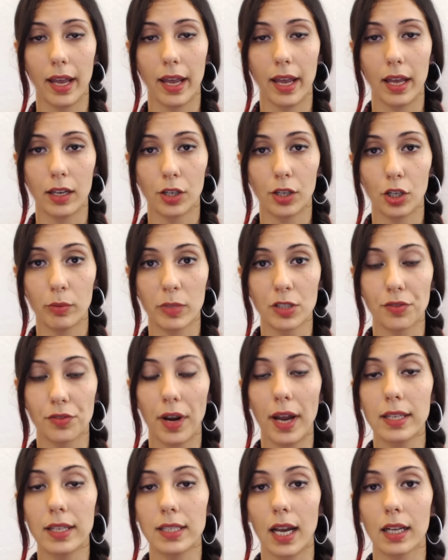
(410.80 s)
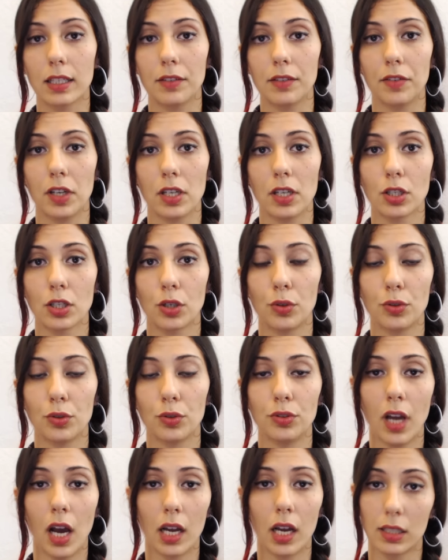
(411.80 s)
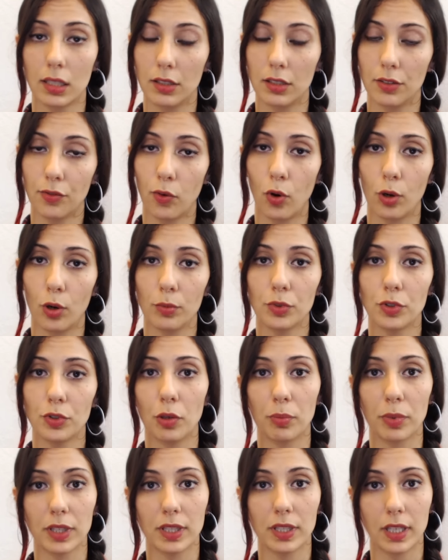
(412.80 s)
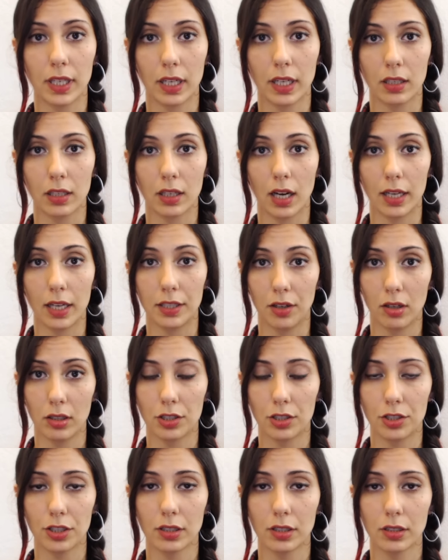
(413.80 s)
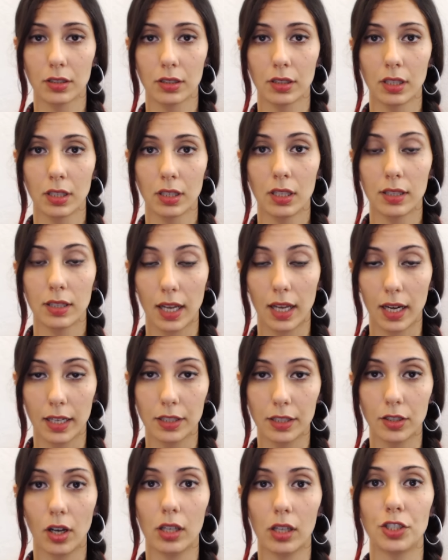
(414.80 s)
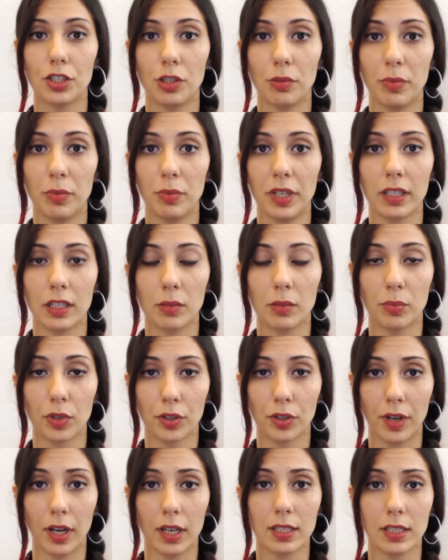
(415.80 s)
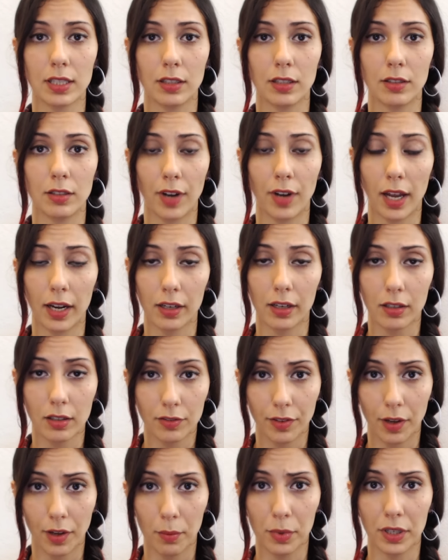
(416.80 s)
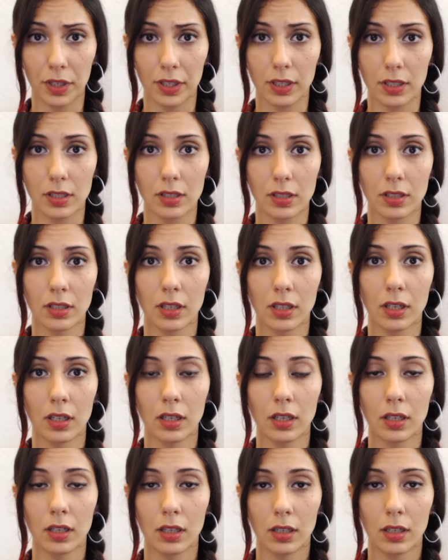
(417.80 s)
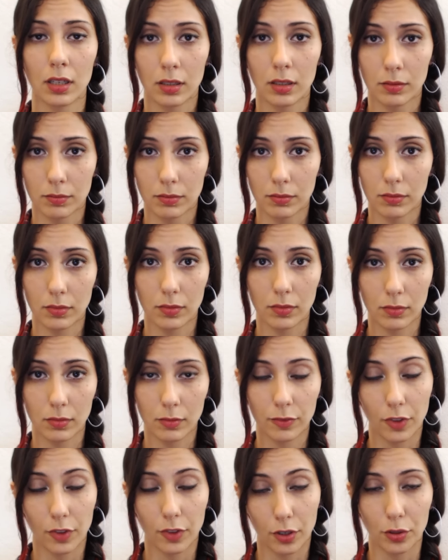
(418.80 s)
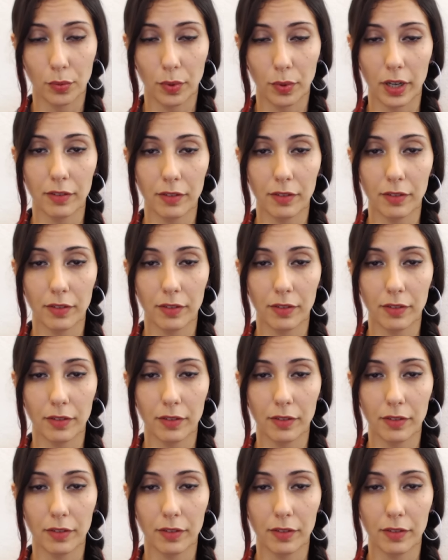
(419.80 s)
and human rights activists who do not conform to a particular ideology. That ideology being the progressive, radical feminist, third